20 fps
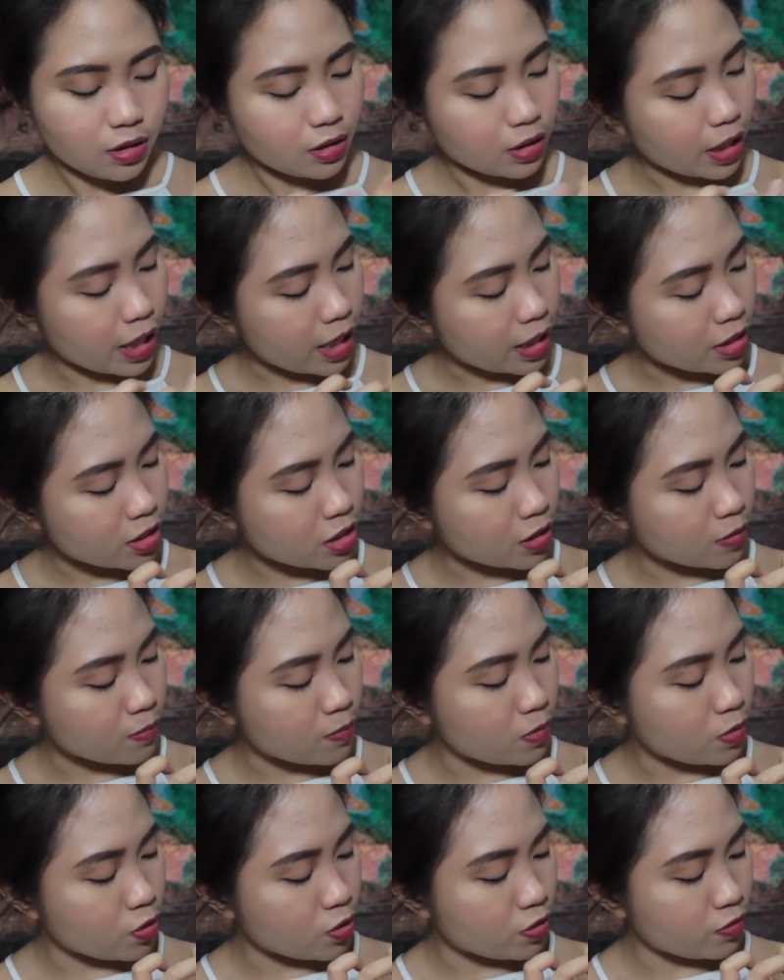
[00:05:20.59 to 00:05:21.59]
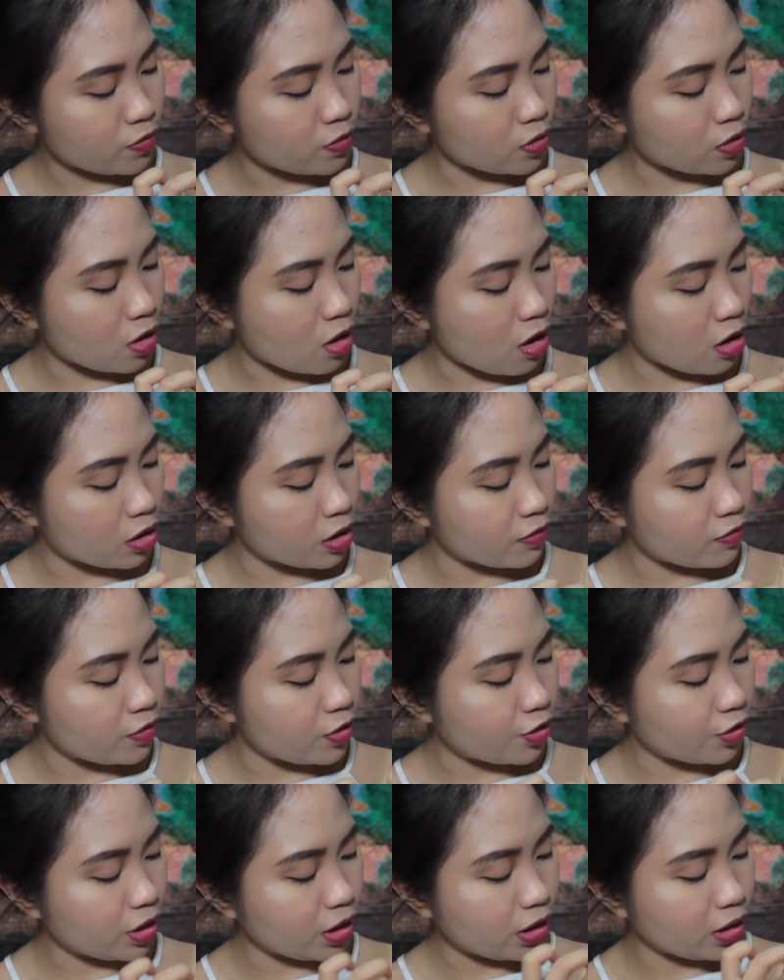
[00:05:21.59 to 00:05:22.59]
That is a beautiful olive
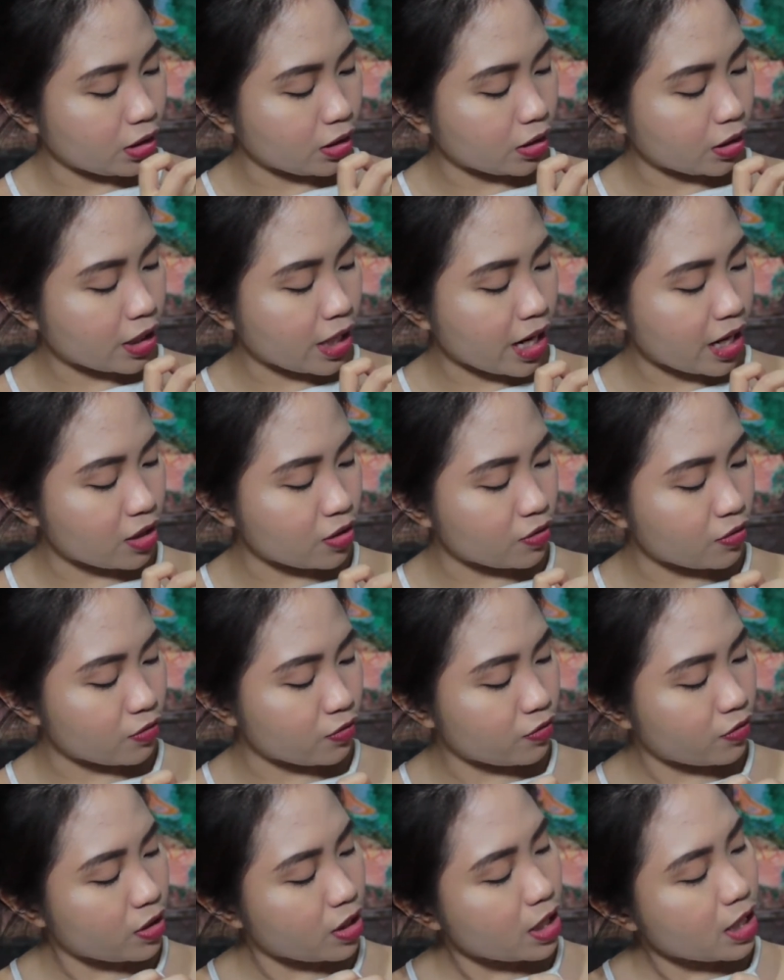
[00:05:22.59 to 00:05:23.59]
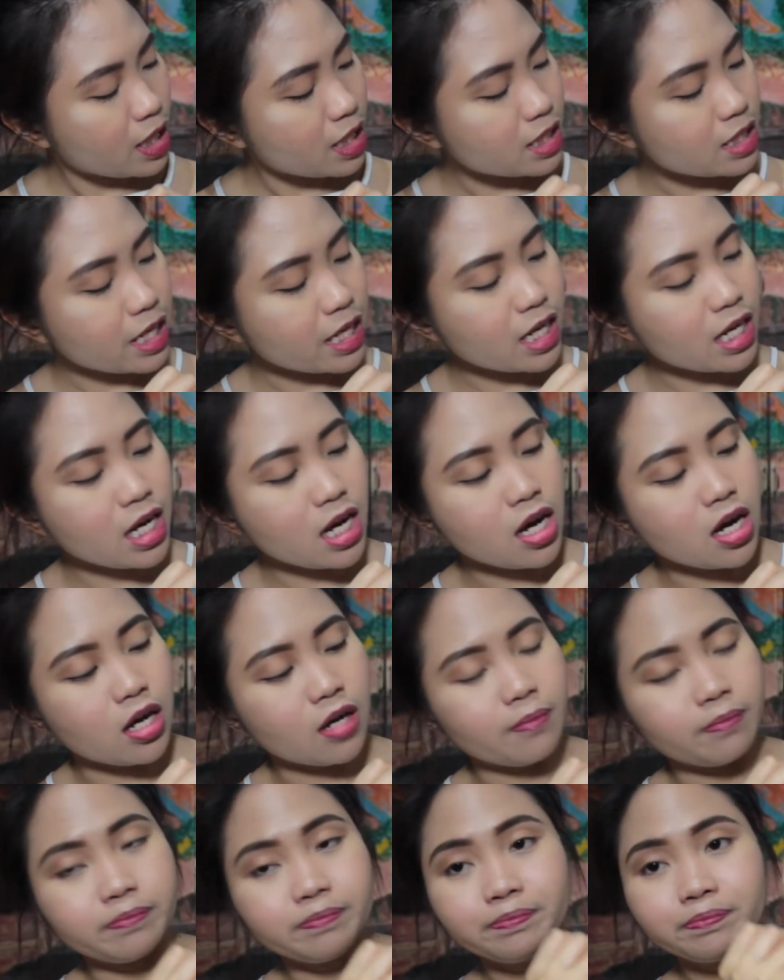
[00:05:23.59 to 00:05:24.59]
green kind of, it's like
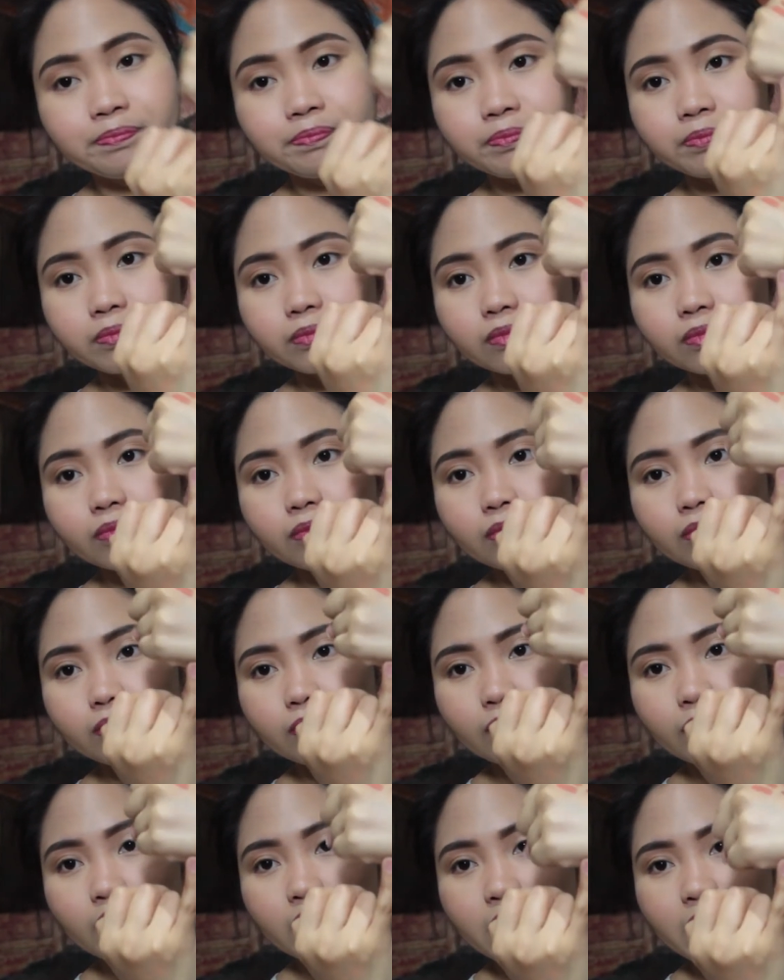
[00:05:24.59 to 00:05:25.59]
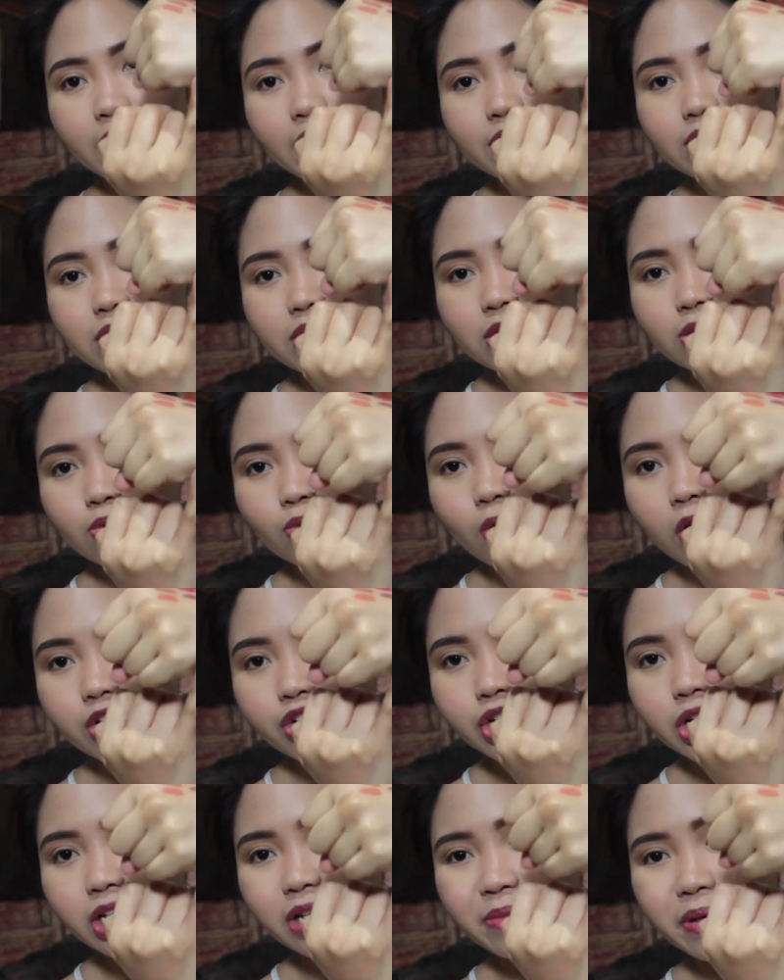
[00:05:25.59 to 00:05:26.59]
a, it's
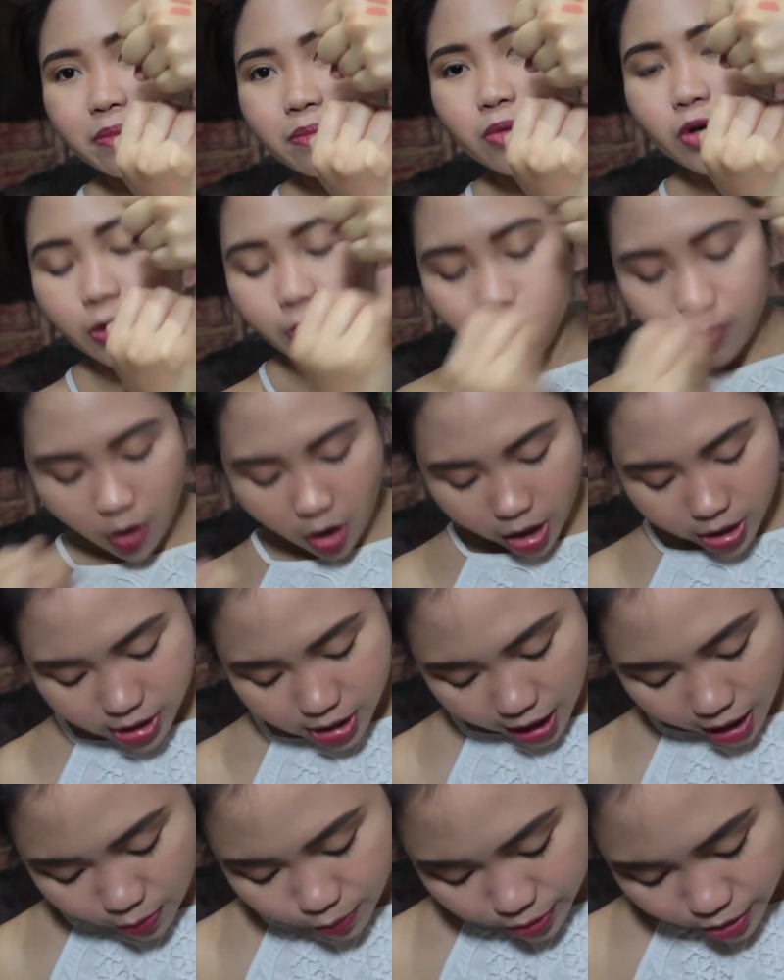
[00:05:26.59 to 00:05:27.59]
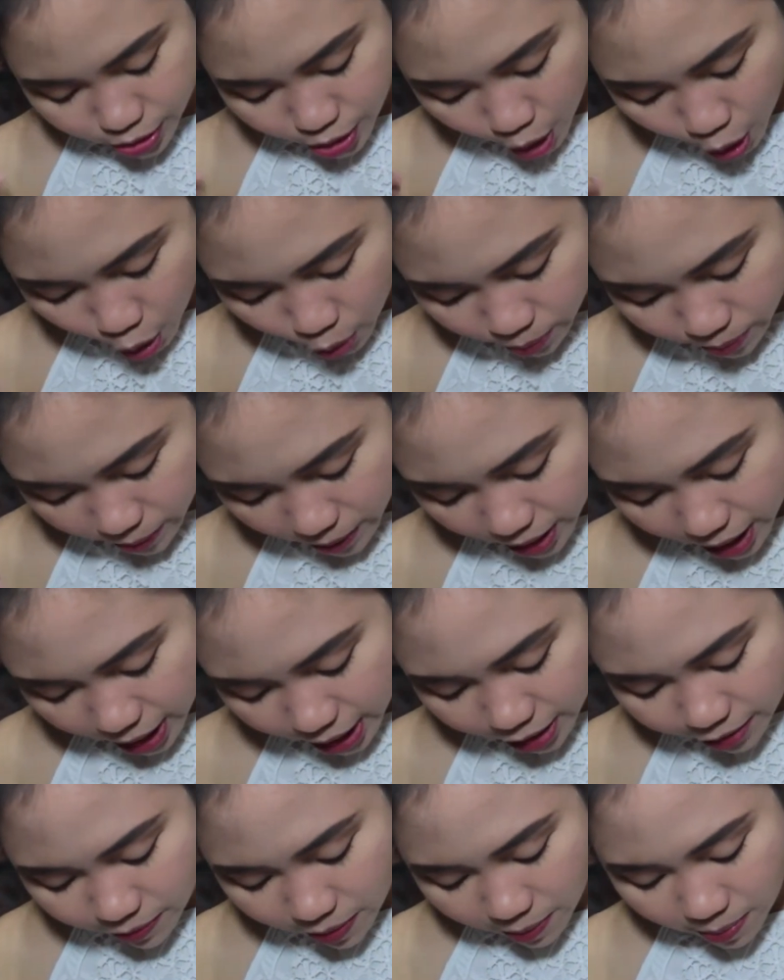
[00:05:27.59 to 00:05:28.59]
swatching a little bit more bronze. I was hoping a
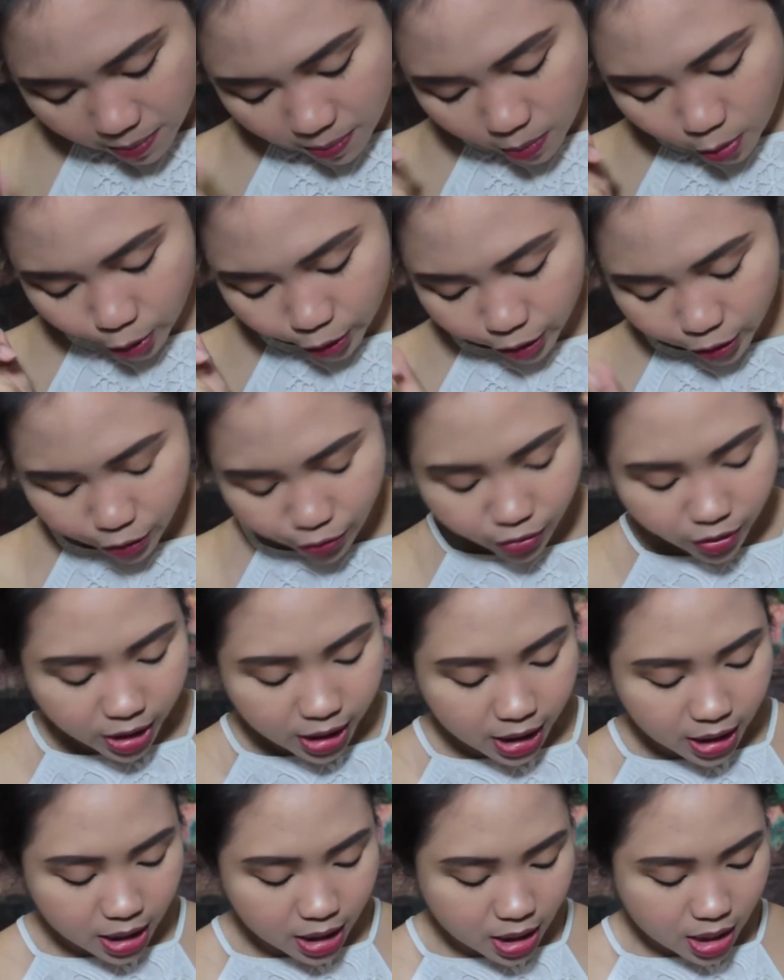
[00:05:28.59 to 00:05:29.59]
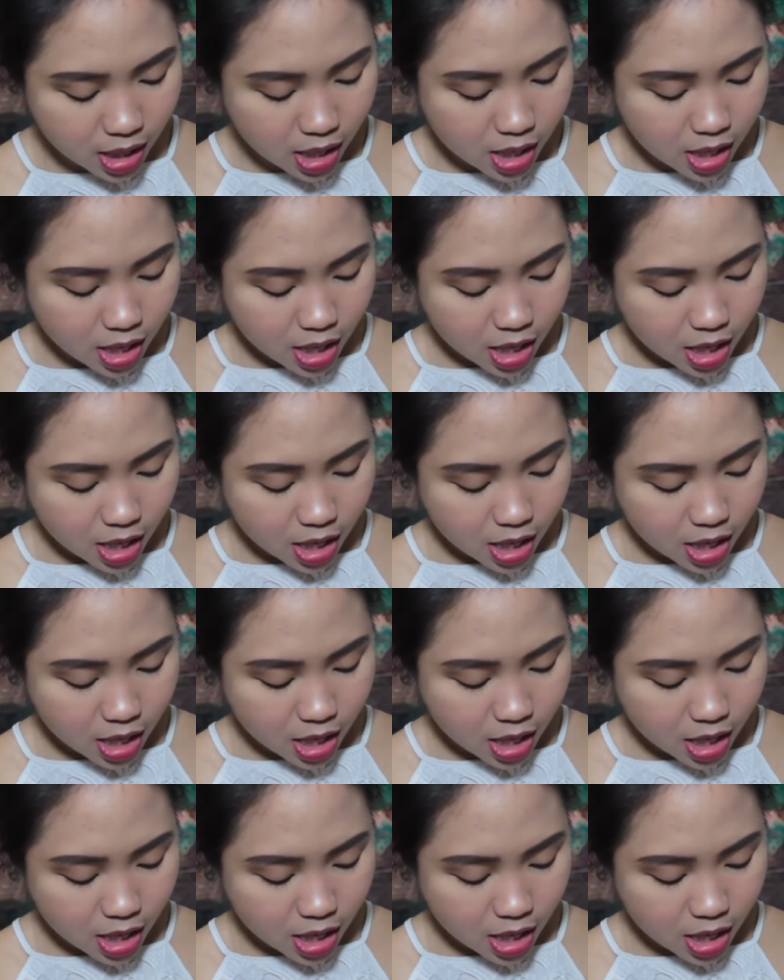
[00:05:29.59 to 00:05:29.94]
little bit more green.